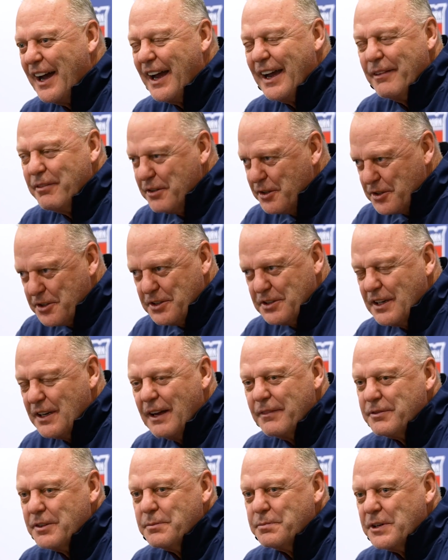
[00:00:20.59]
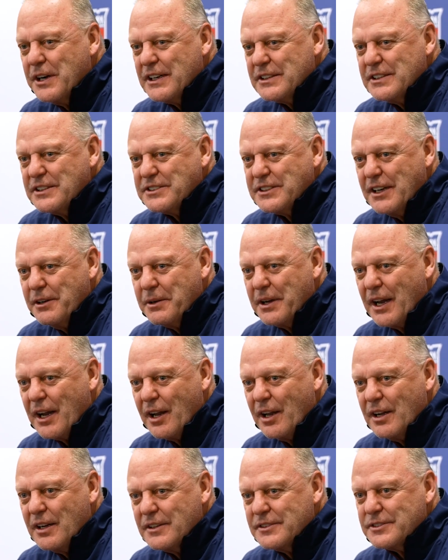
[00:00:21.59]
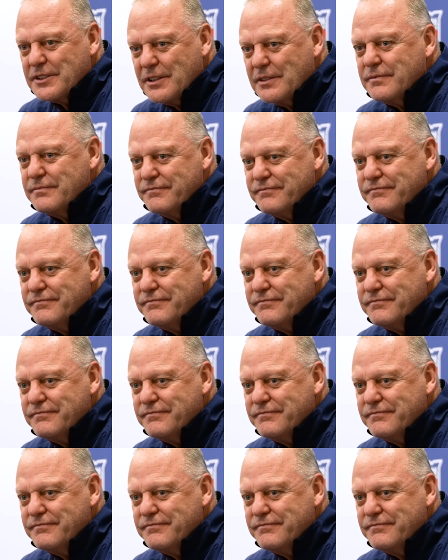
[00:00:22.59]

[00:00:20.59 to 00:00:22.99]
I haven't heard after the practice see how we get along. So.